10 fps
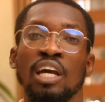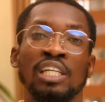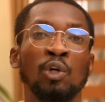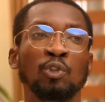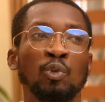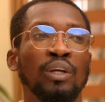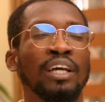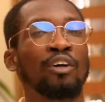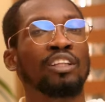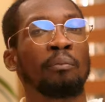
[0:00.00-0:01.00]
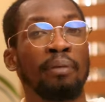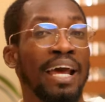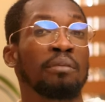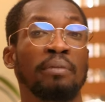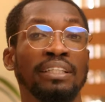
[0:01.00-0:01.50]
And also, when I got the
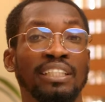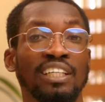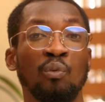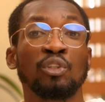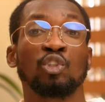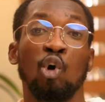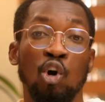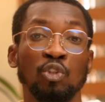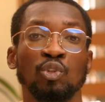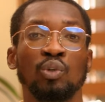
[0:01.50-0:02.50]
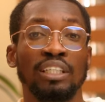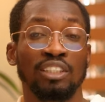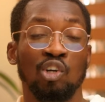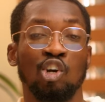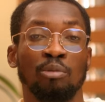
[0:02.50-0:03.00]
Blackmagic, which also is
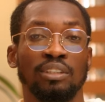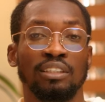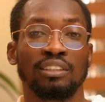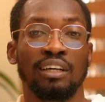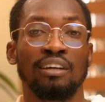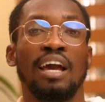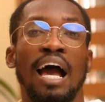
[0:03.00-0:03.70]
a crop sensor,